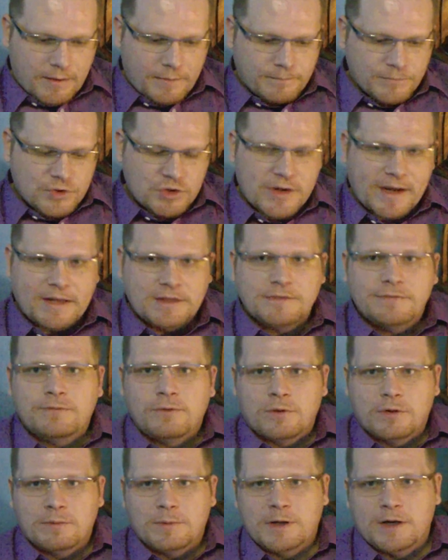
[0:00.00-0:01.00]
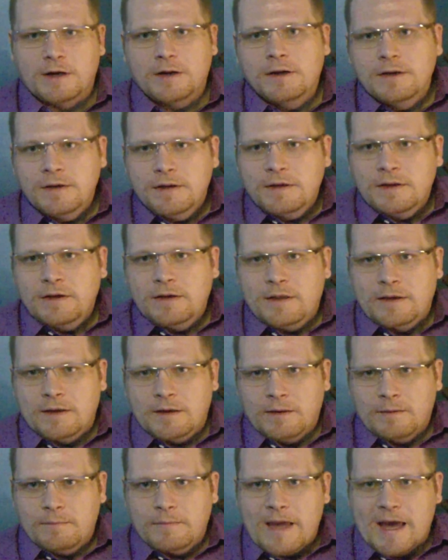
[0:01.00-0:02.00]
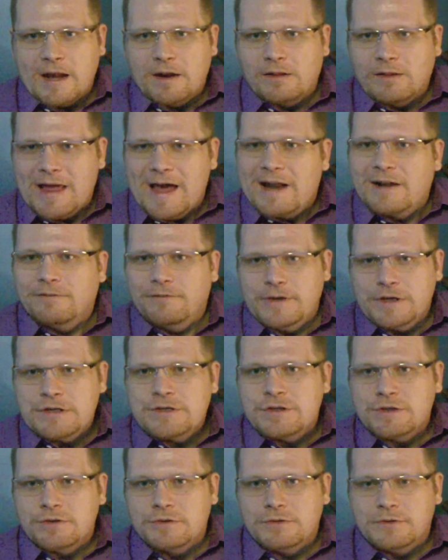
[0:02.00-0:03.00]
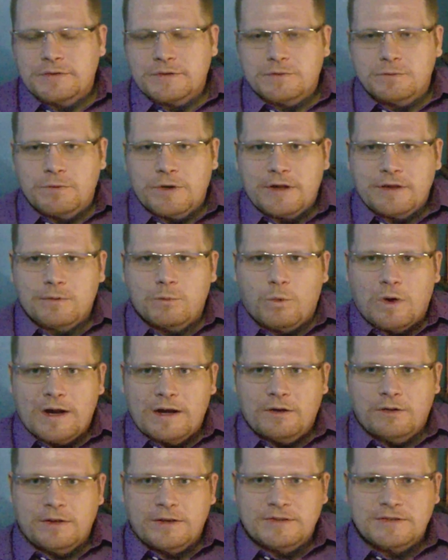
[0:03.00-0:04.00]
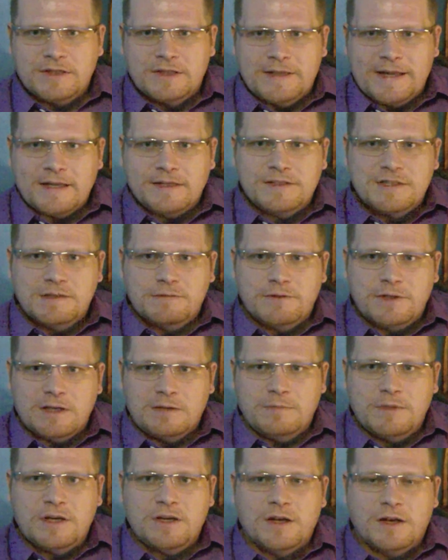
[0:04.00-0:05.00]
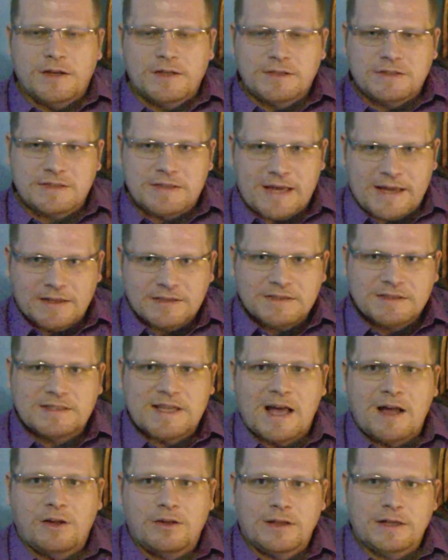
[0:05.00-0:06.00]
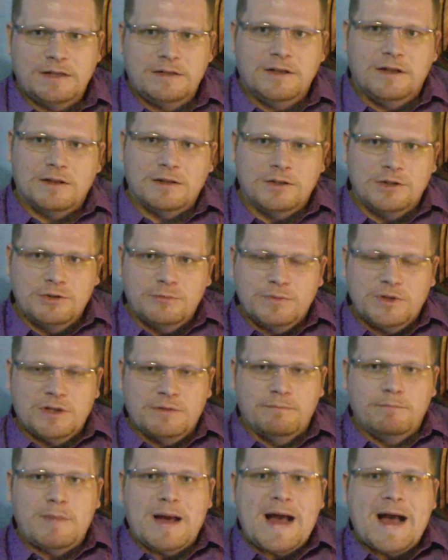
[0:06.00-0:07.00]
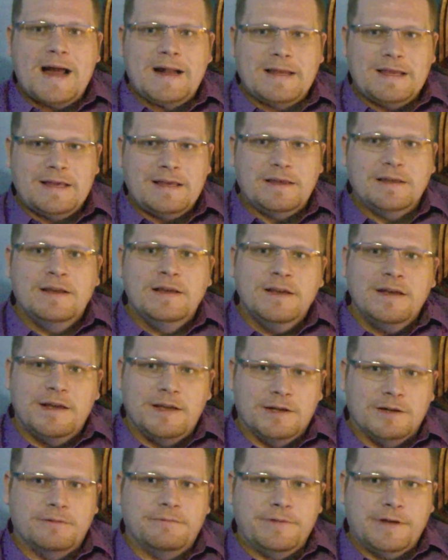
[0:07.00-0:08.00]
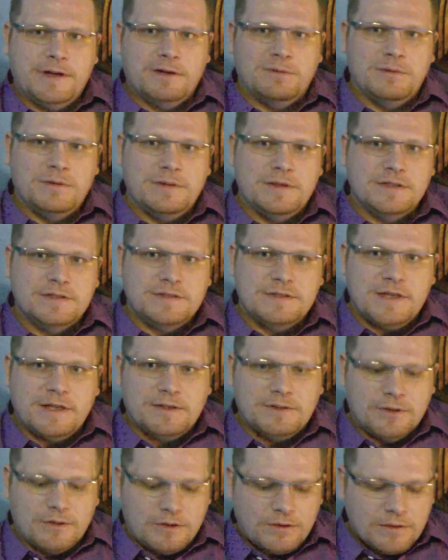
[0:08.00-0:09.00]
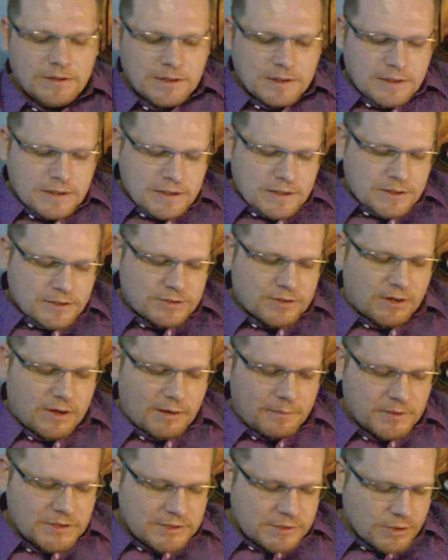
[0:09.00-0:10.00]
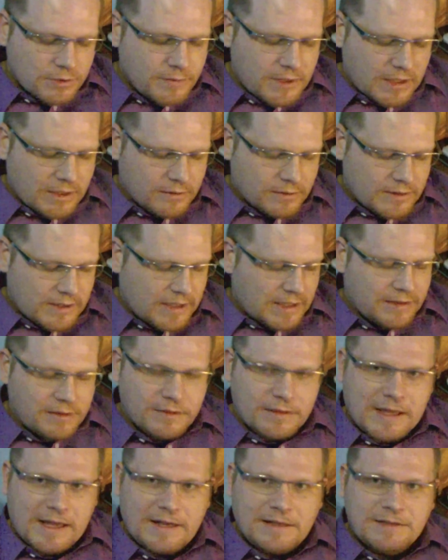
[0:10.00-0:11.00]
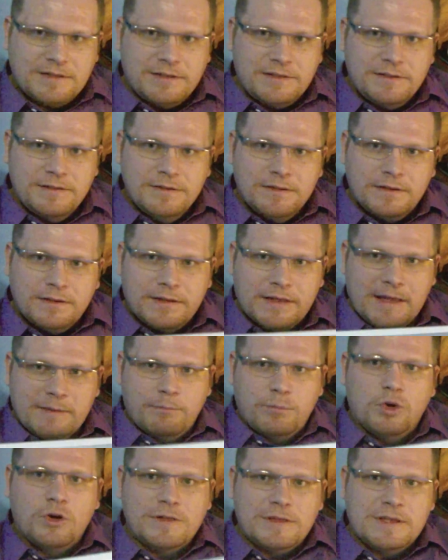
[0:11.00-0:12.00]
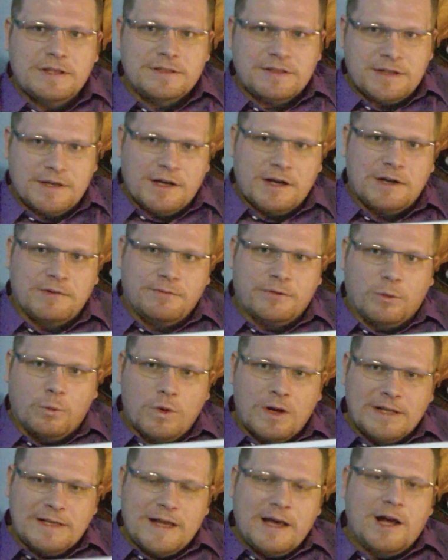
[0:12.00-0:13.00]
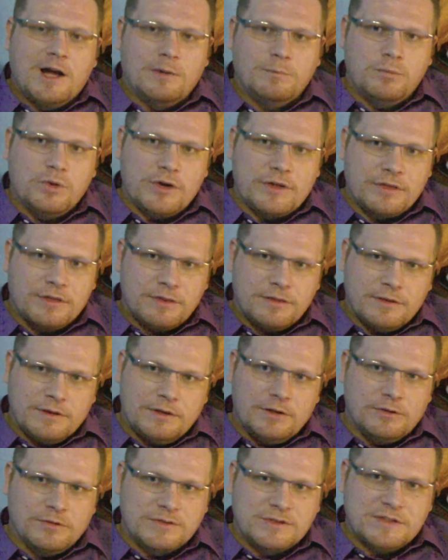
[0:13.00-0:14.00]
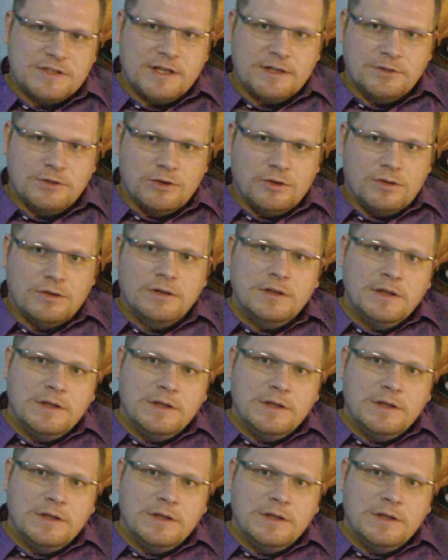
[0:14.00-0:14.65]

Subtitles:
transformer had a lot of issues with wireless connectivity because that solid aluminum body interfered with the signal. So I'm assuming that they put this here for one to help with signal,